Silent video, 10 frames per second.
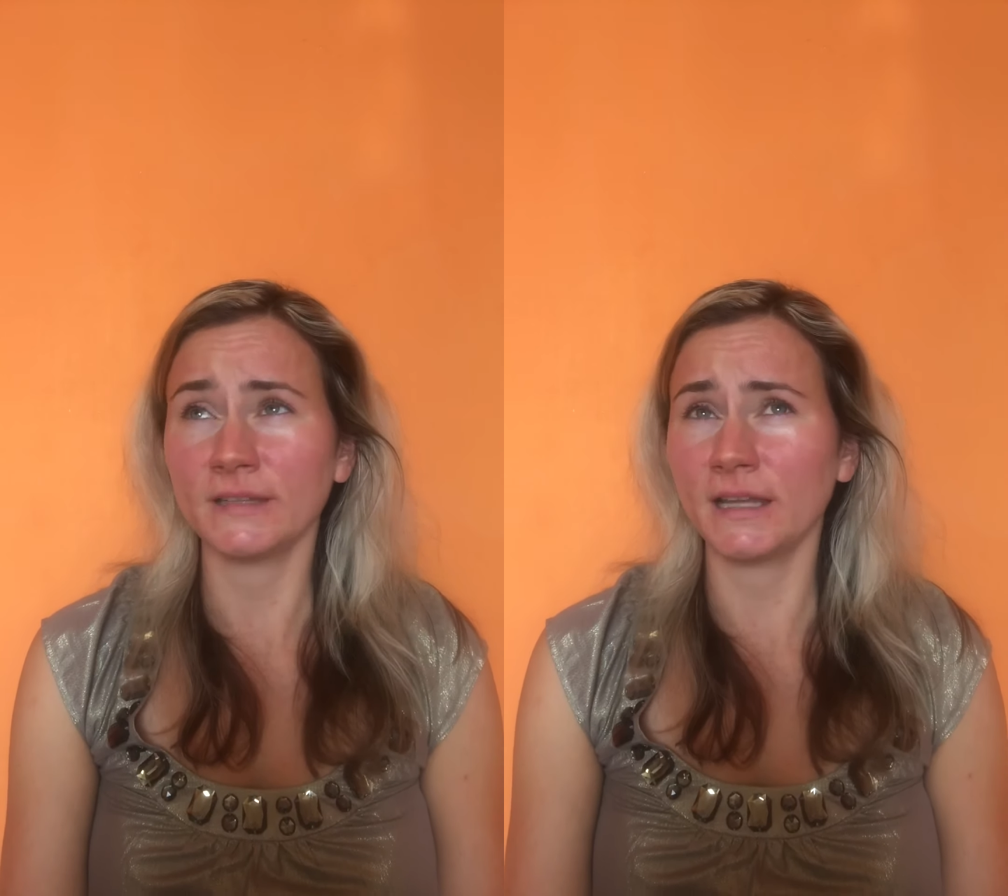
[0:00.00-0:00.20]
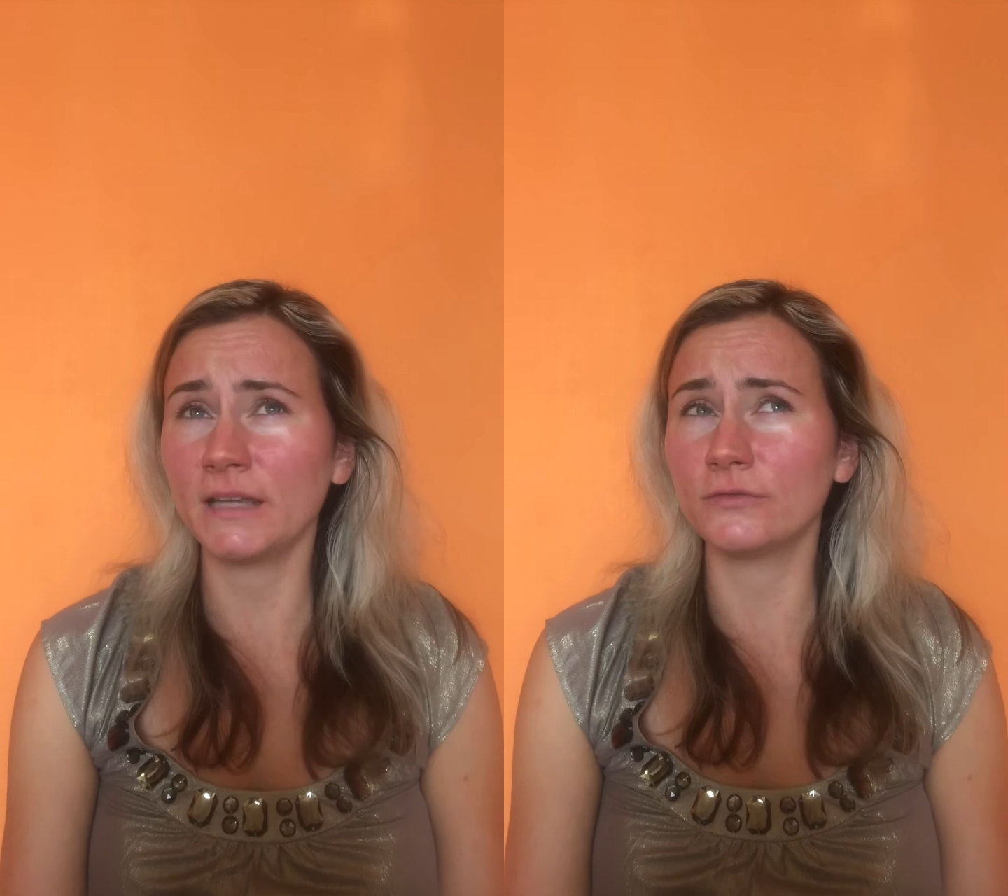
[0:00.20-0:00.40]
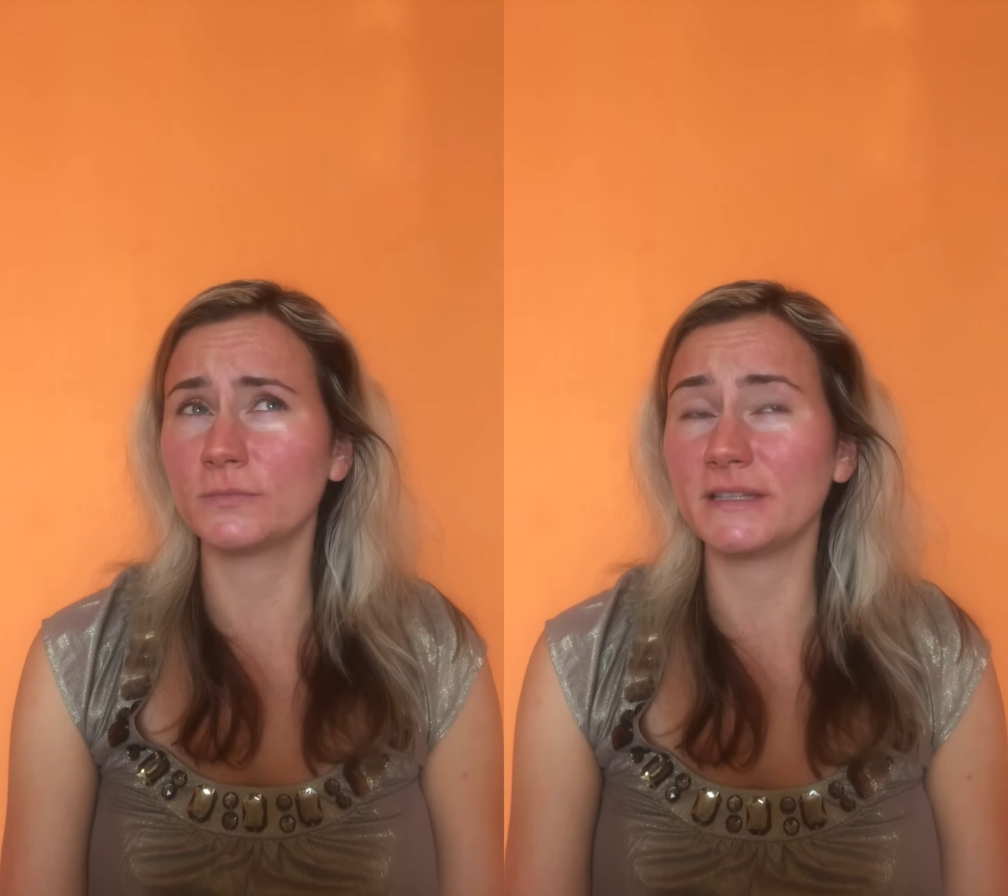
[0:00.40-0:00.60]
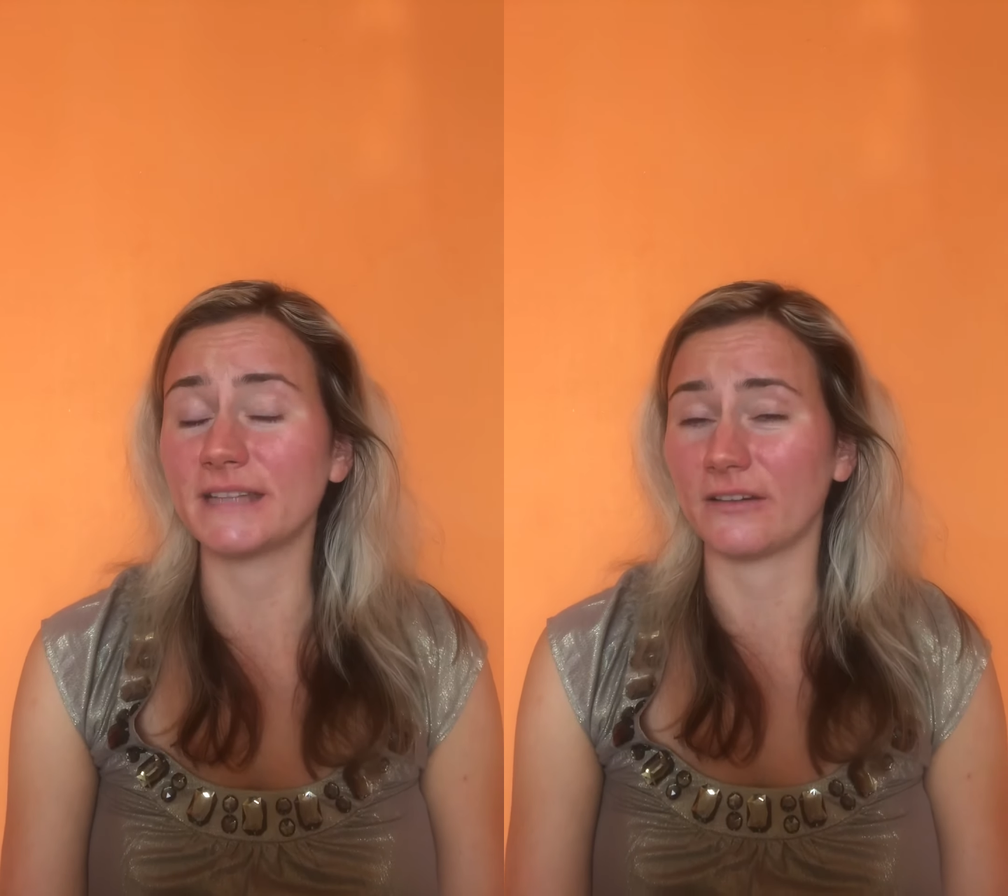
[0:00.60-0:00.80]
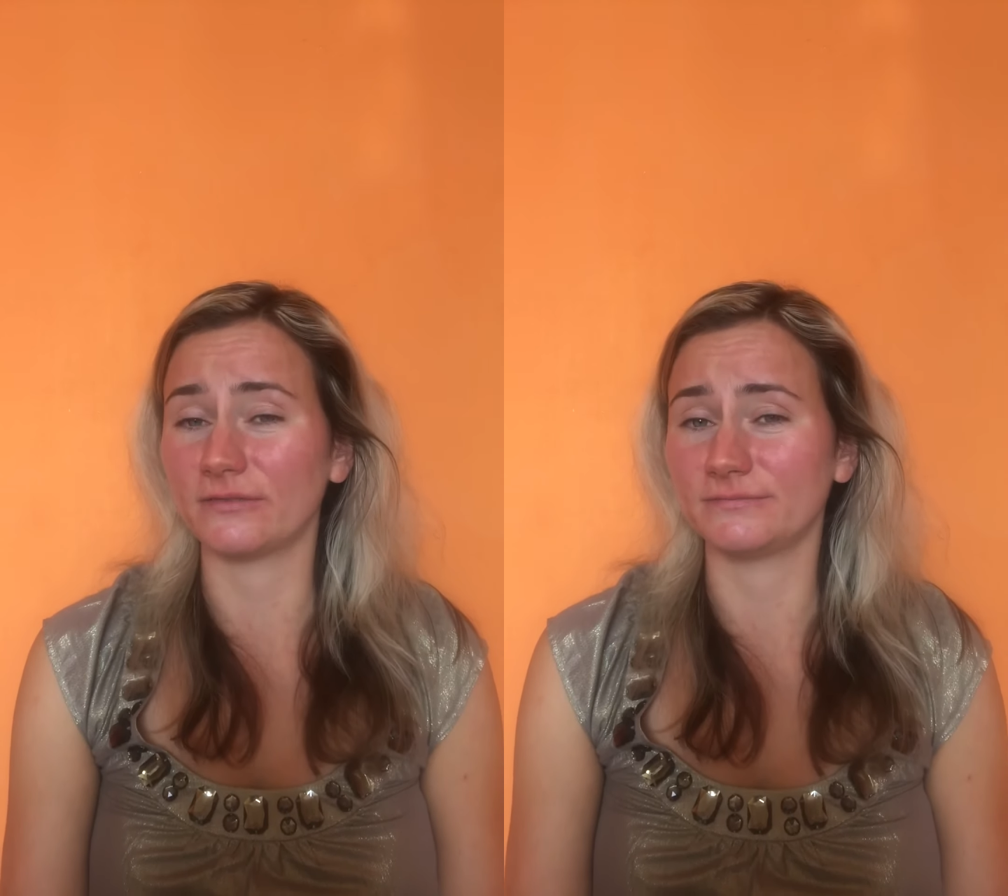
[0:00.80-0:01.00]
It would be
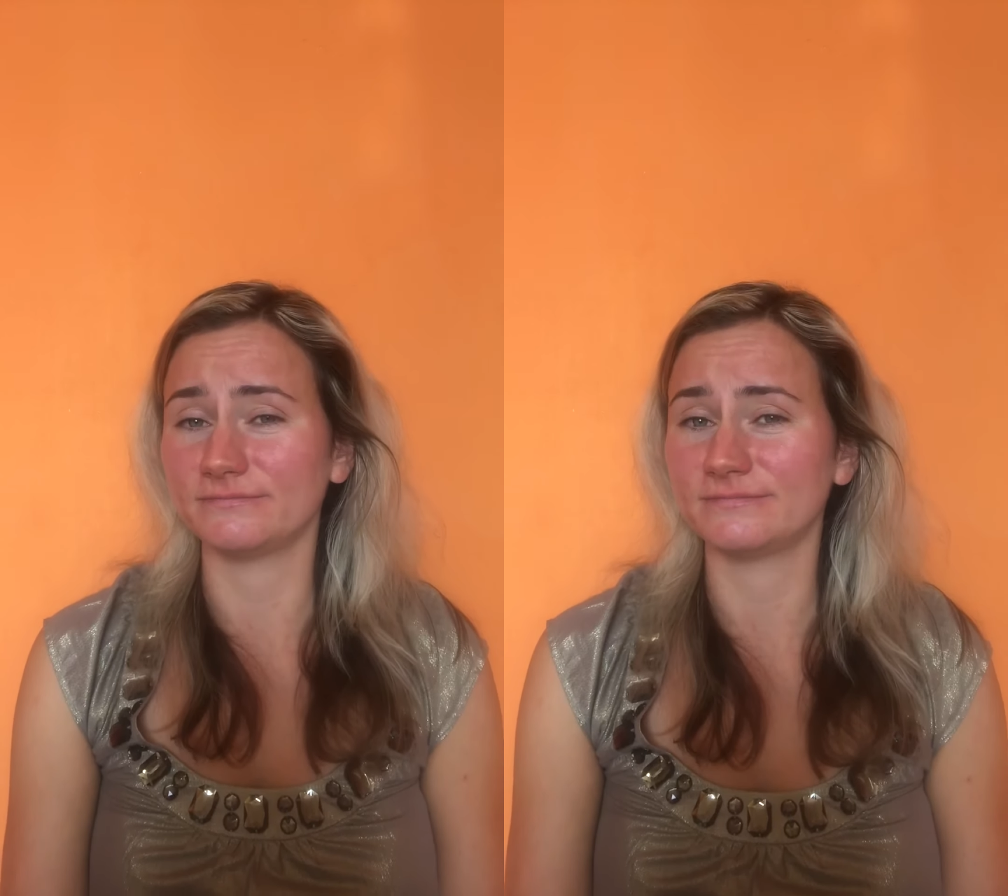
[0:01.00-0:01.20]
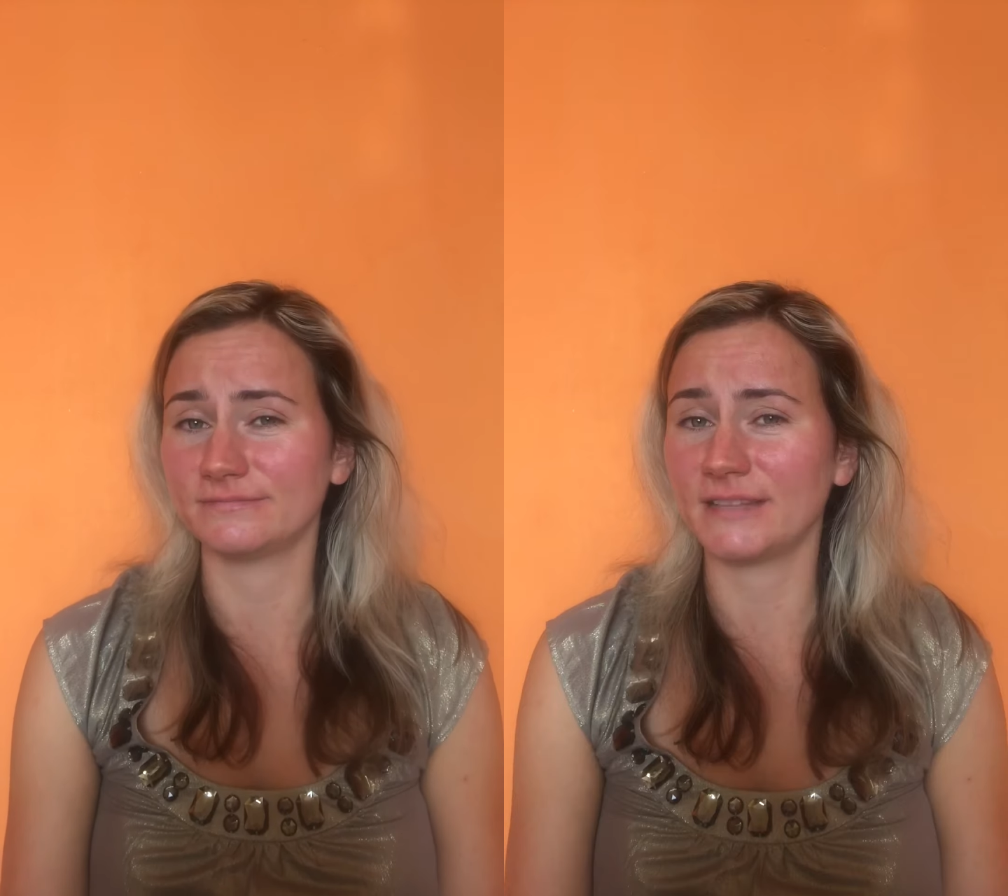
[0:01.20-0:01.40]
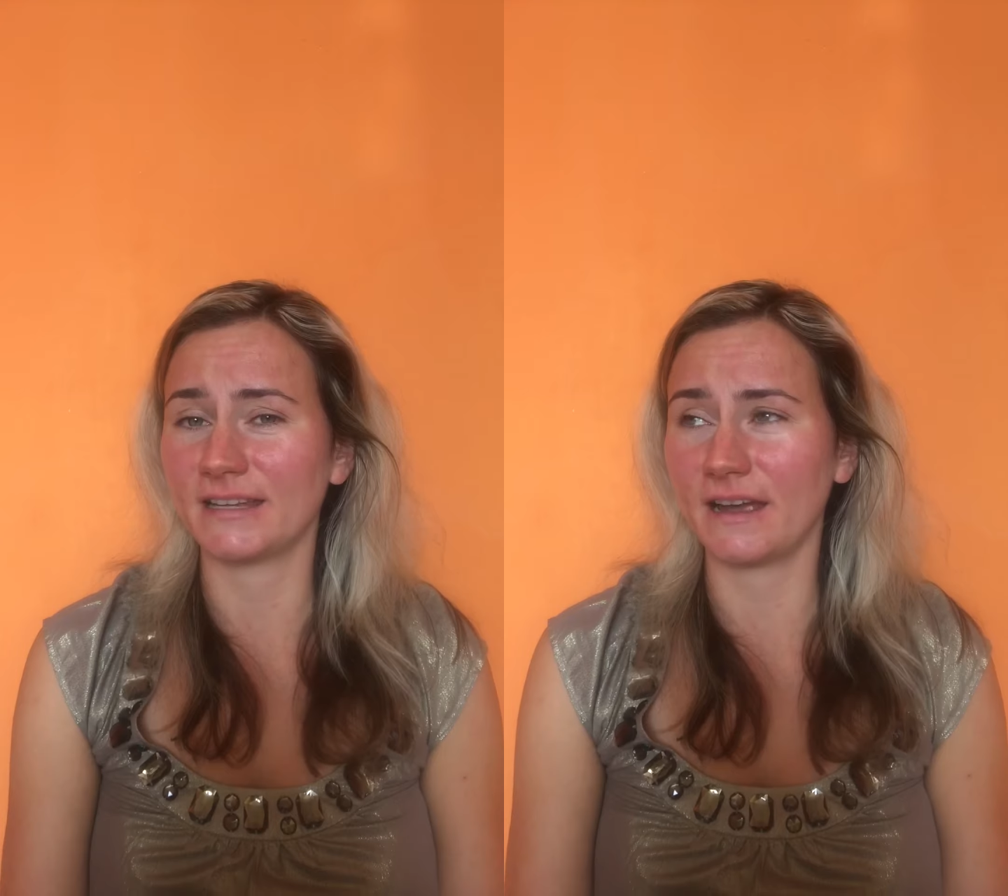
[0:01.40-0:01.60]
tough. And